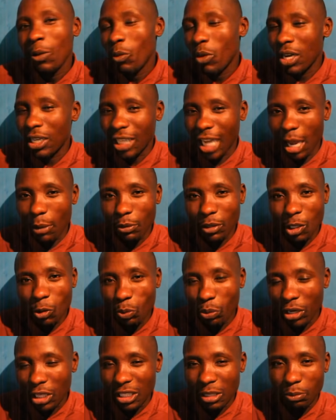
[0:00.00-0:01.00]
when it comes
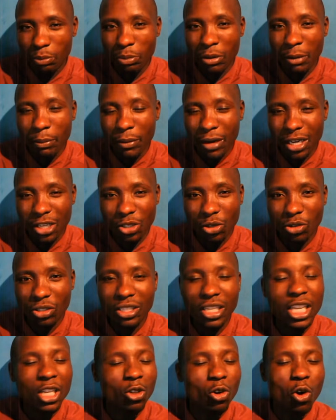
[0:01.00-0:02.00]
to
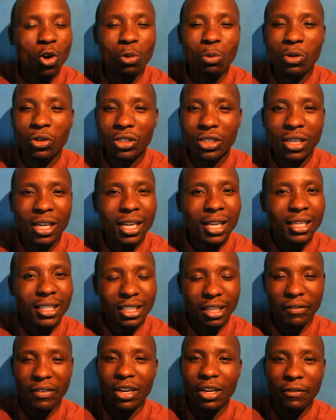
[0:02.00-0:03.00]
preparations, it almost
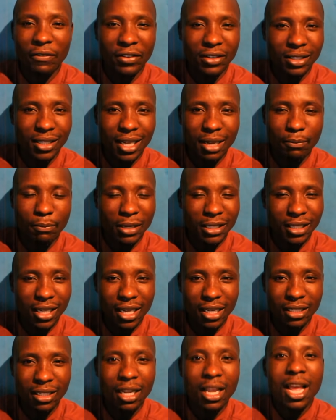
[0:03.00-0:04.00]

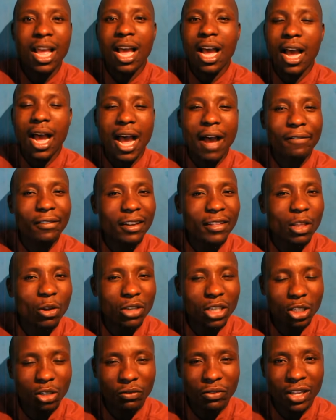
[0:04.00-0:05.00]
70%. After the
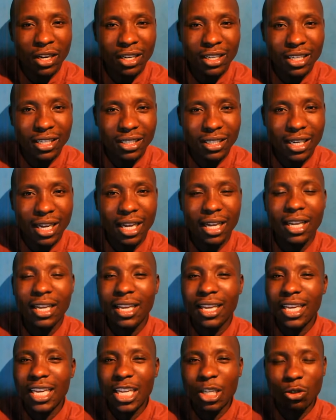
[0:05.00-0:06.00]
audit of the register,
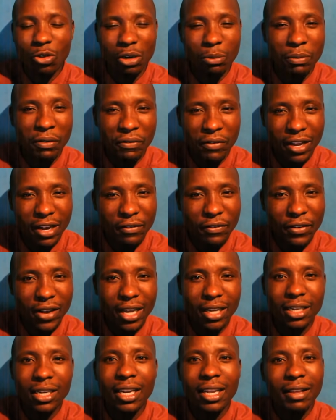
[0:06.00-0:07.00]
it will be
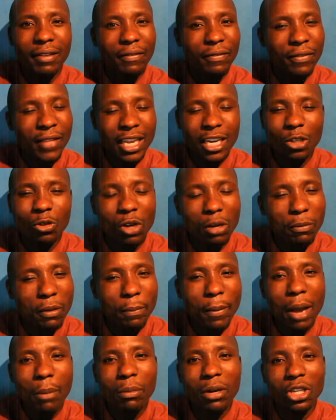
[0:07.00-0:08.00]
verified, then it will be
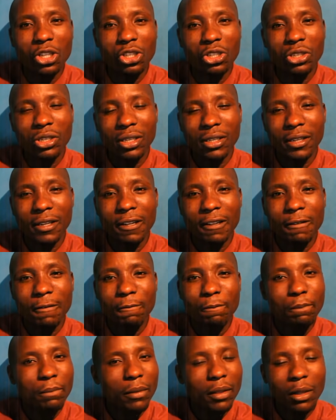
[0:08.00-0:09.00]
published.
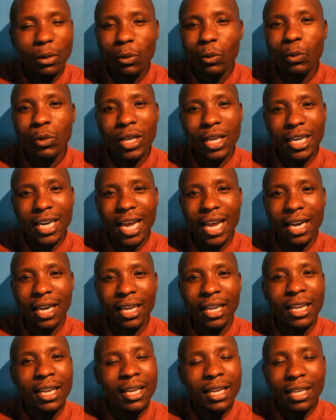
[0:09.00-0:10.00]
We are
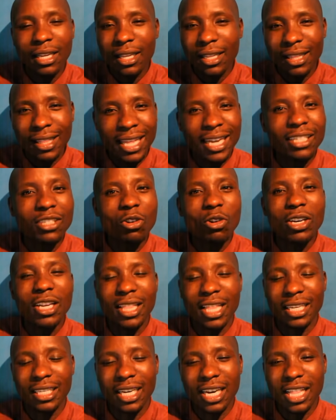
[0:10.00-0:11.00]
done. There is no
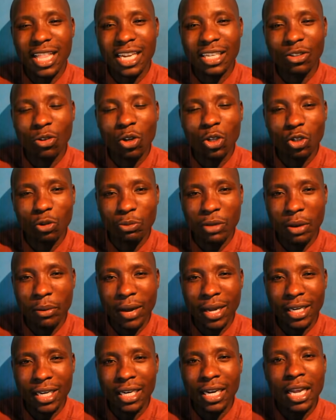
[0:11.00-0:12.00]
near the tender that is going to be
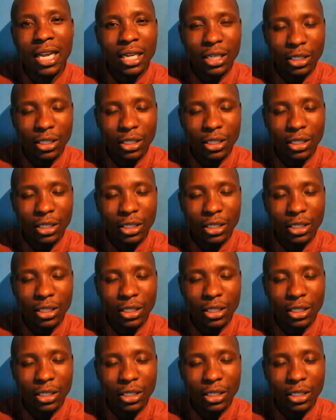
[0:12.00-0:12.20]
awarded.